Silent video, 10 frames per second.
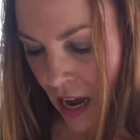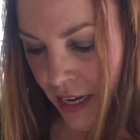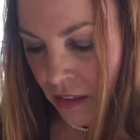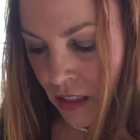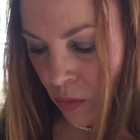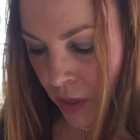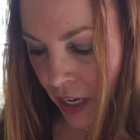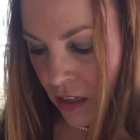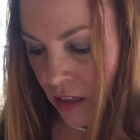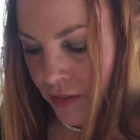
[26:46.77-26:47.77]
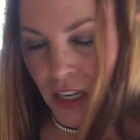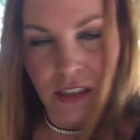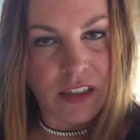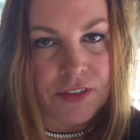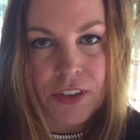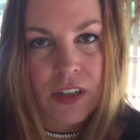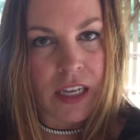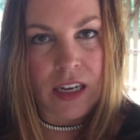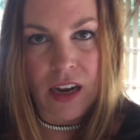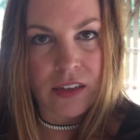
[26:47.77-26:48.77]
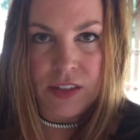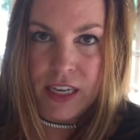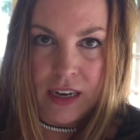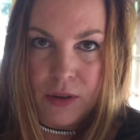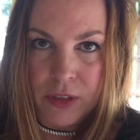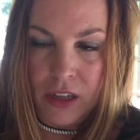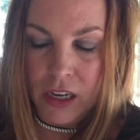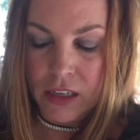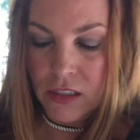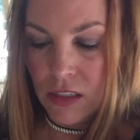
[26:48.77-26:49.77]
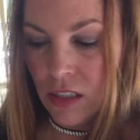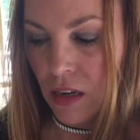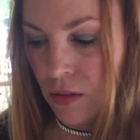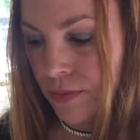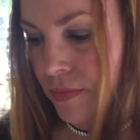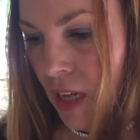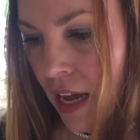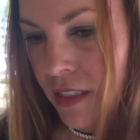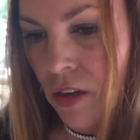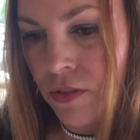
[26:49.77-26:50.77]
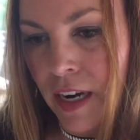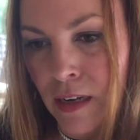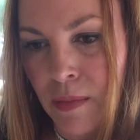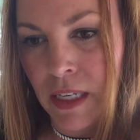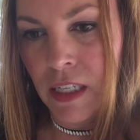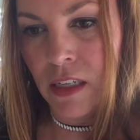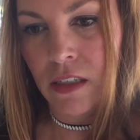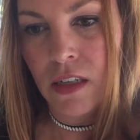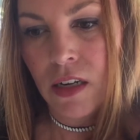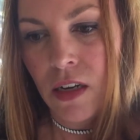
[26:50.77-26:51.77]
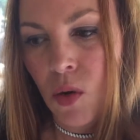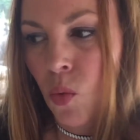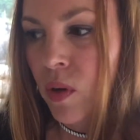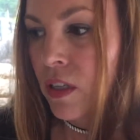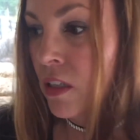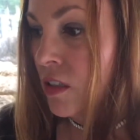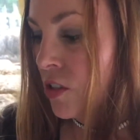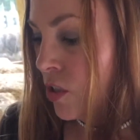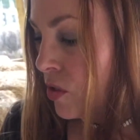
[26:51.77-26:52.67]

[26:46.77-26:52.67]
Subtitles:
don't know what I could have done differently. I don't think I would like it. So I don't recommend it. We'll do